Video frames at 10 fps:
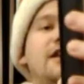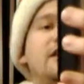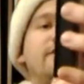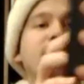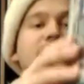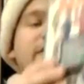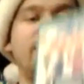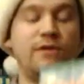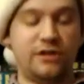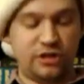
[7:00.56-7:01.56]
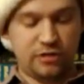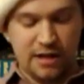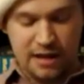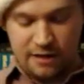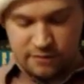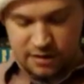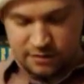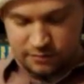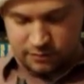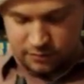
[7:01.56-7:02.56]
I definitely look forward to trying that one
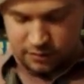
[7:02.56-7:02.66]
out.